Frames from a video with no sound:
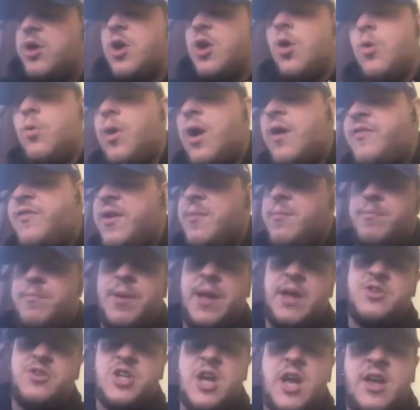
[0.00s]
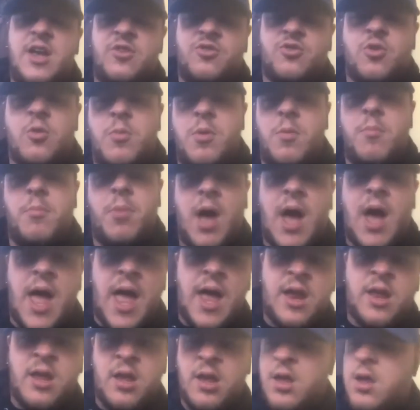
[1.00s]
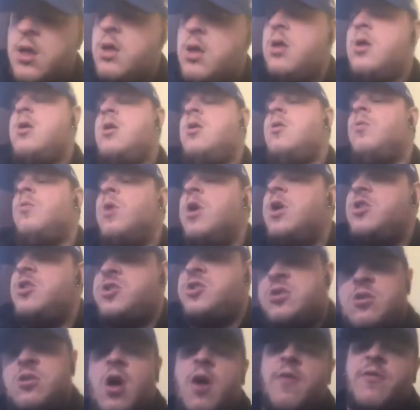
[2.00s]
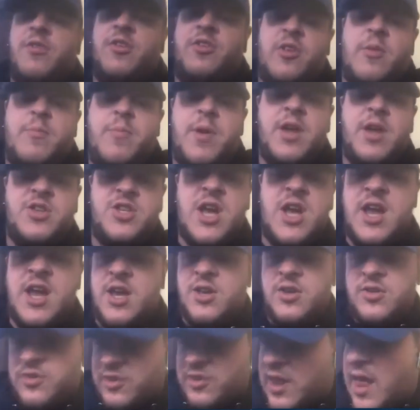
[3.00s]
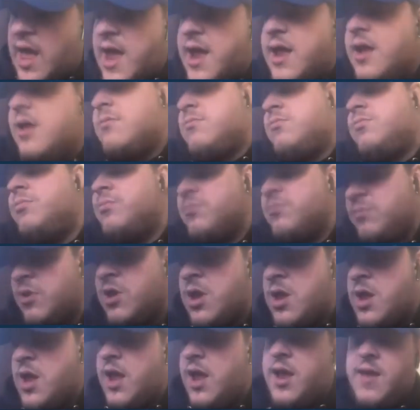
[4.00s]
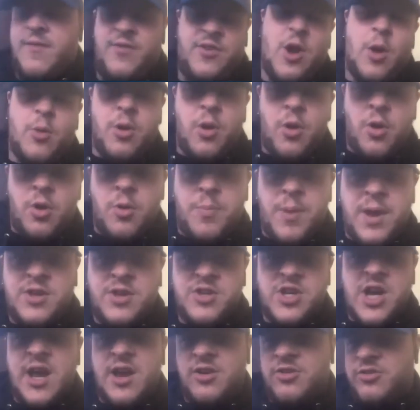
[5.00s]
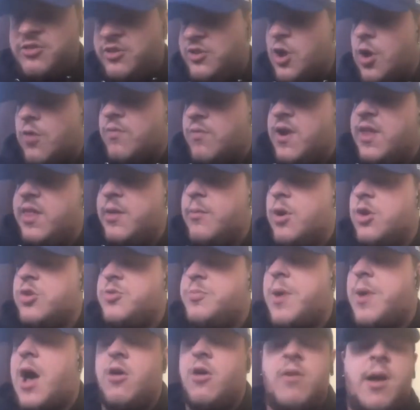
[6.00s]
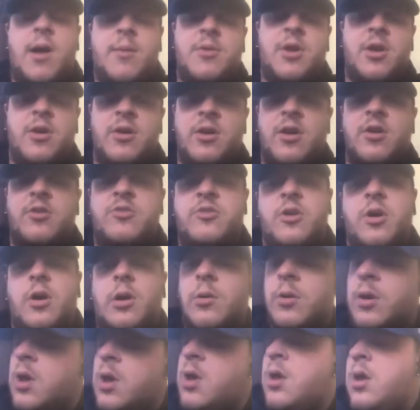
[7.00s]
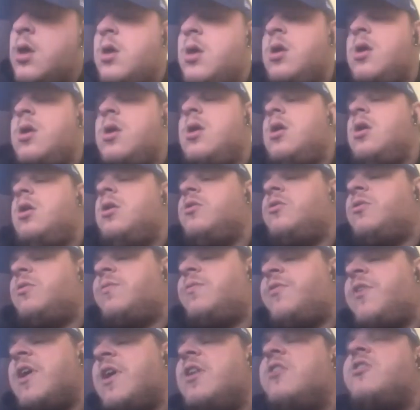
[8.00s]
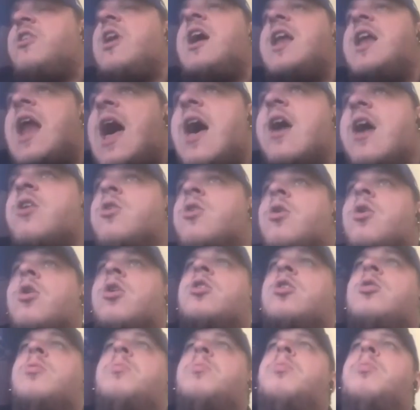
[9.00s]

I know I think Big J is coming back, which obviously Big J's like if you don't know who Big J is, you don't really watch battle rap media. So things like that are good,